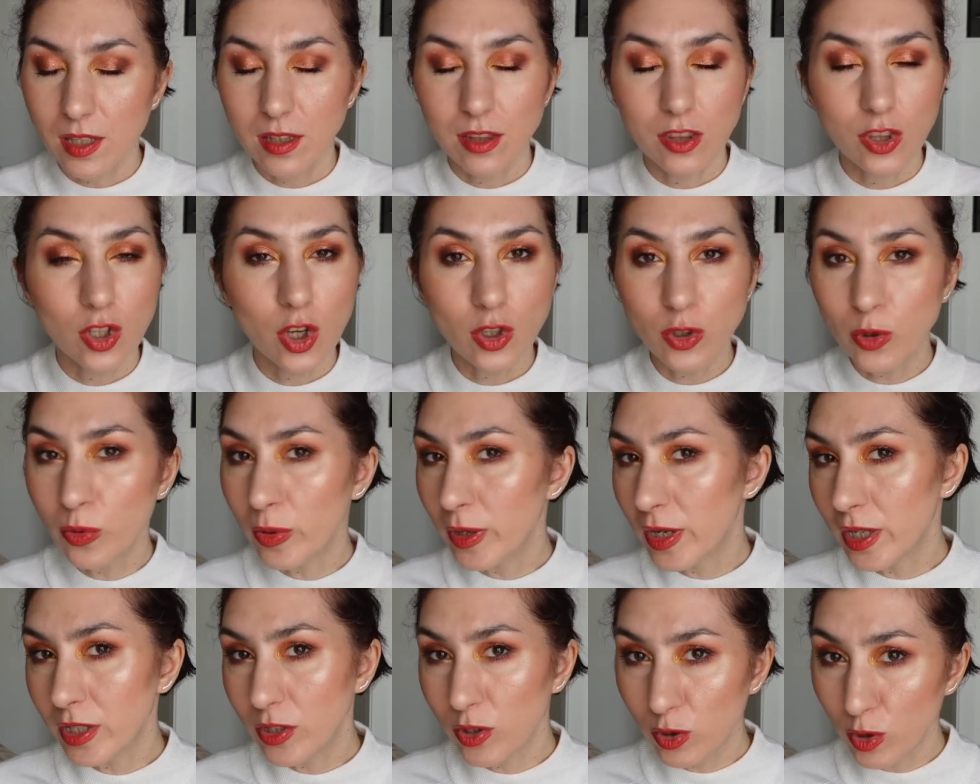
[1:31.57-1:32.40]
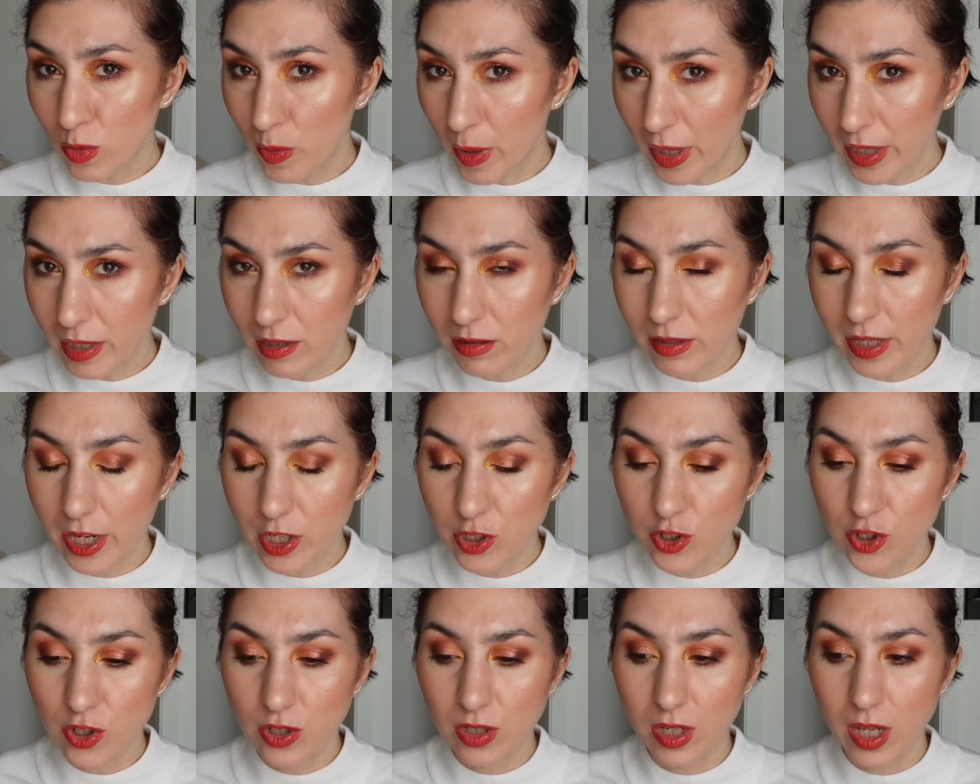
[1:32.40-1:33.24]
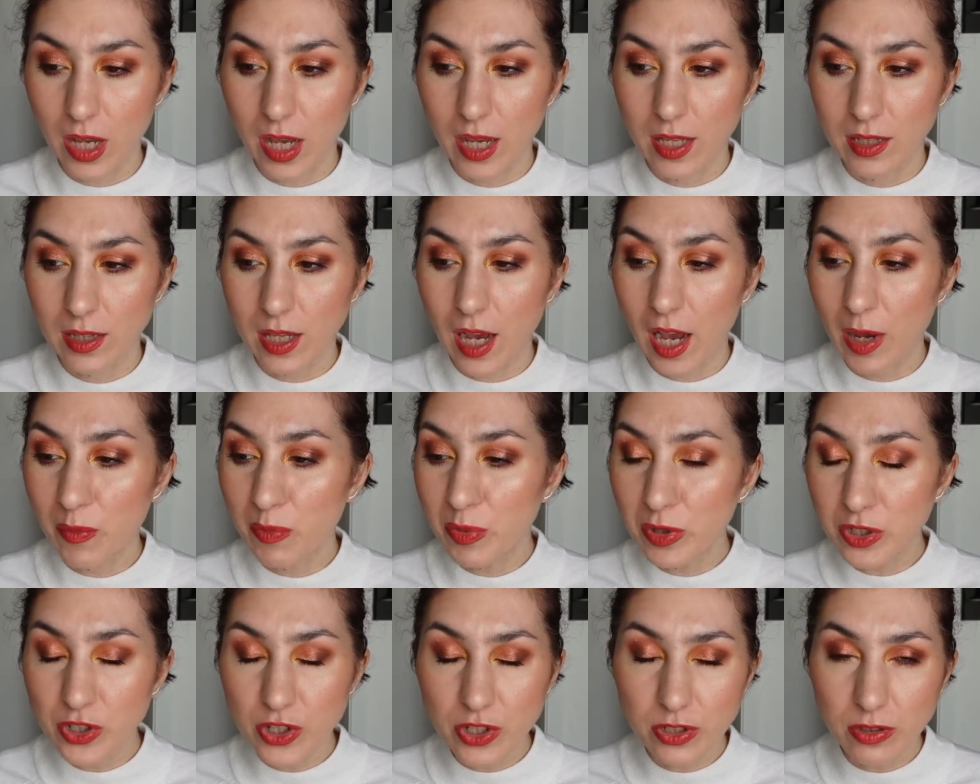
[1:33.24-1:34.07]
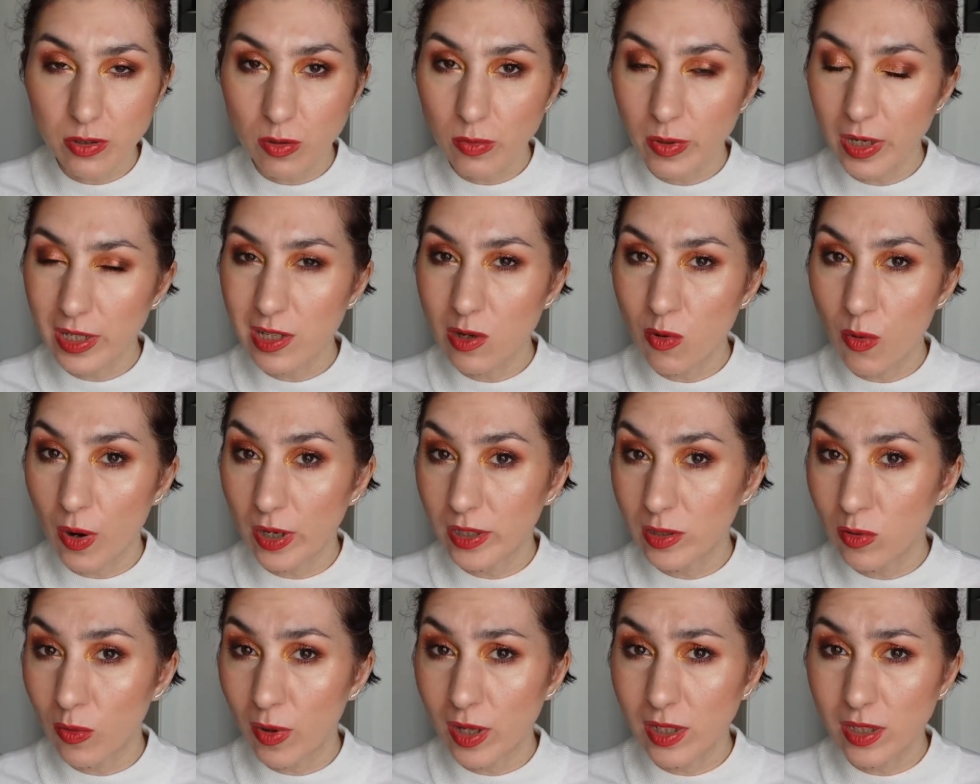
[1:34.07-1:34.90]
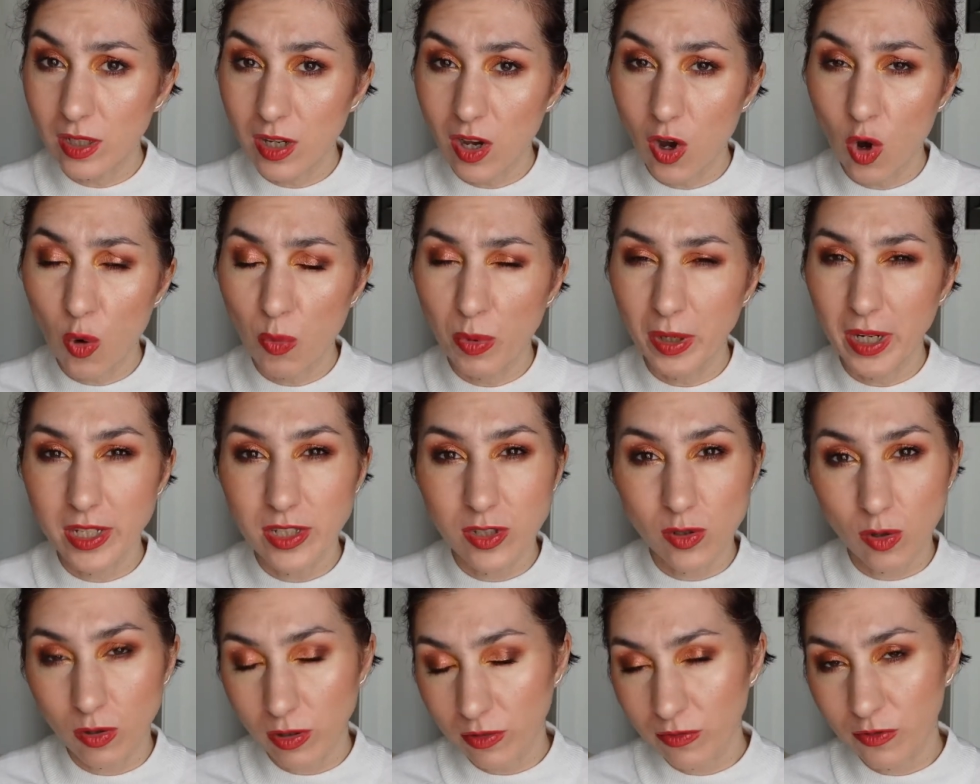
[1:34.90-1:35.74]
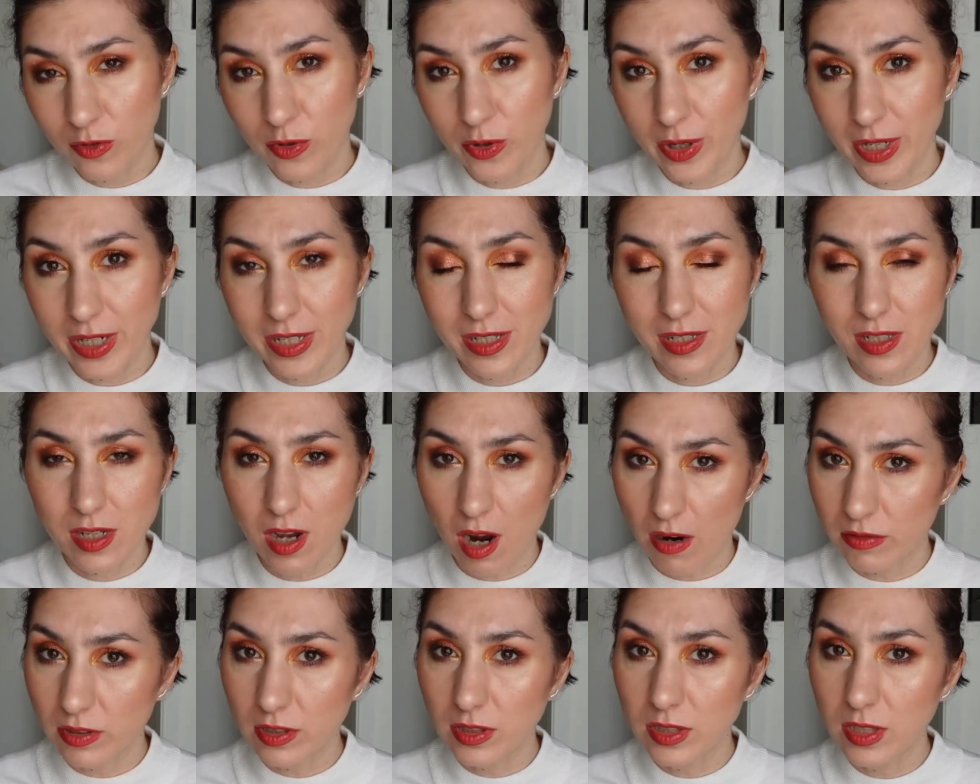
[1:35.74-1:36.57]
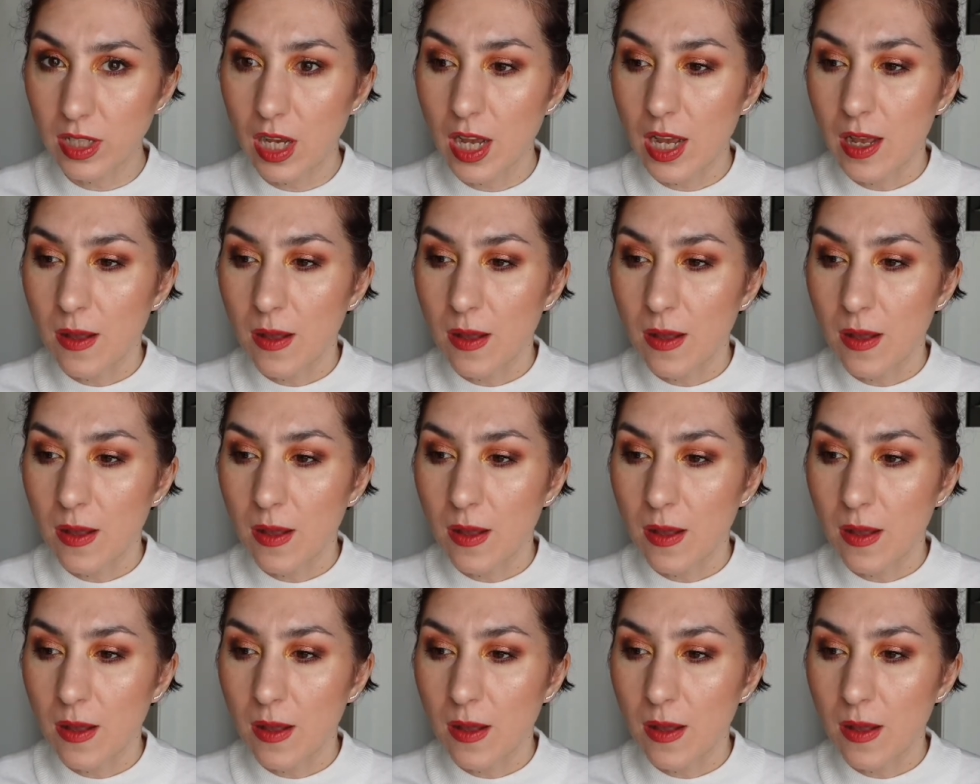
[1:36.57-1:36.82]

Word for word: not really new to my collection and I purchased already quite a while ago but I sort of rediscovered